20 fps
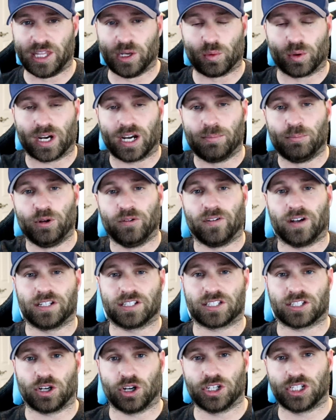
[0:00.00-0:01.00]
Then we're going to move on
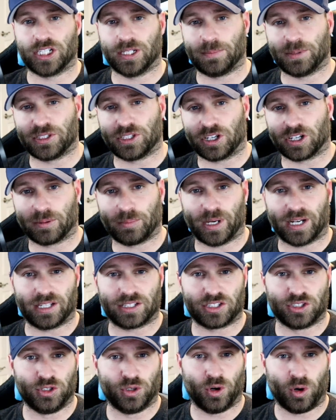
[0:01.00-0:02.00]
to Starship and talk about
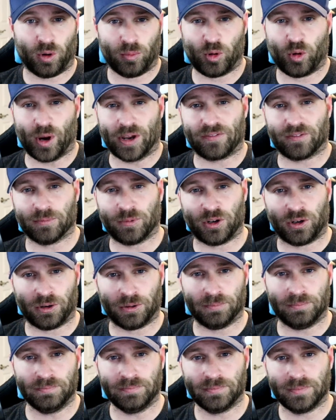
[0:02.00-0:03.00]
its new home away from
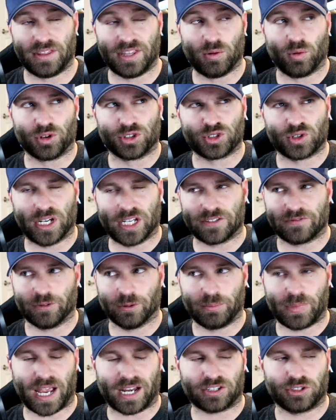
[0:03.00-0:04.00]
home, and then we'll
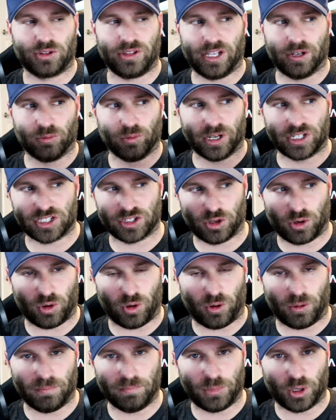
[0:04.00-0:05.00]
transfer back to the original
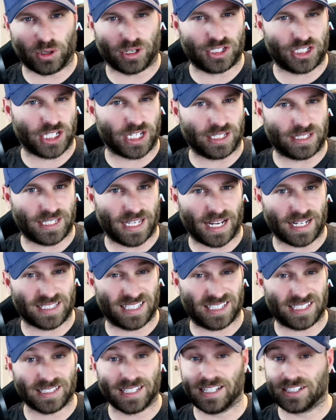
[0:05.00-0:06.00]
home, Boca Chica,
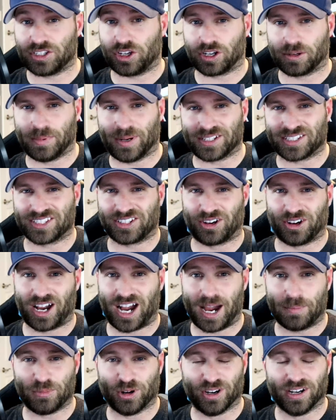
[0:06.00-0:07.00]
Texas, and talk about Star
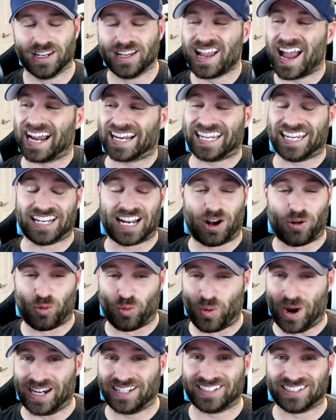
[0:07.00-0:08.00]
Hopper. I cannot
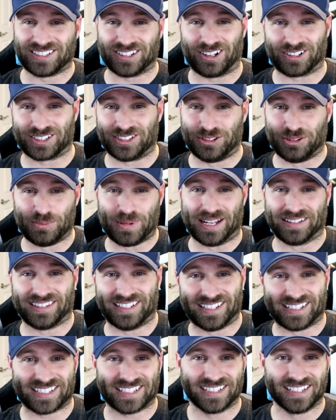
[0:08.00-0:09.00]
wait to talk to you about
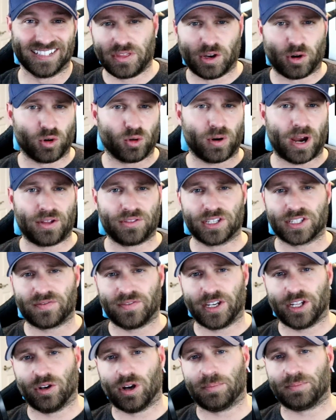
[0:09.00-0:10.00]
this. Then we'll round this
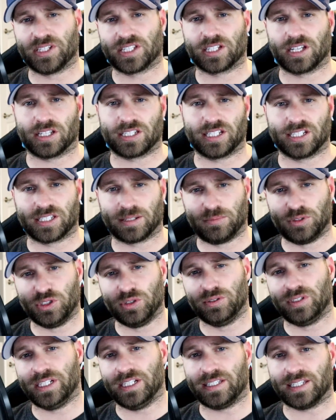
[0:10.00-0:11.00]
video up discussing some
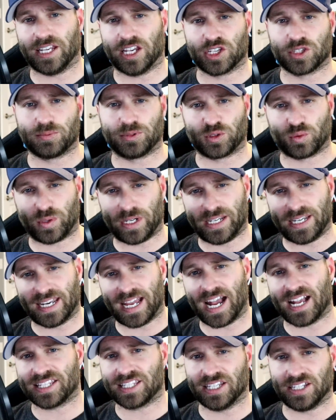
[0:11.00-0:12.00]
new details between
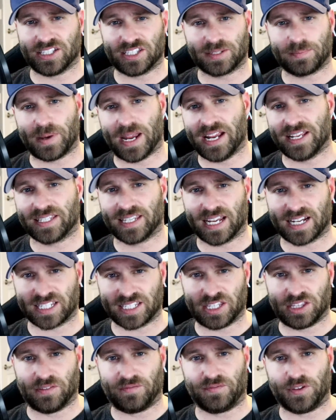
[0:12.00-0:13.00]
NASA and
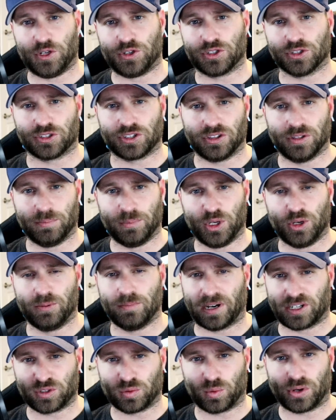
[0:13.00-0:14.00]
SpaceX and the future to the
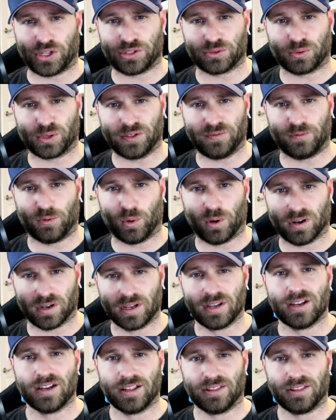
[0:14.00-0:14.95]
moon by 2024.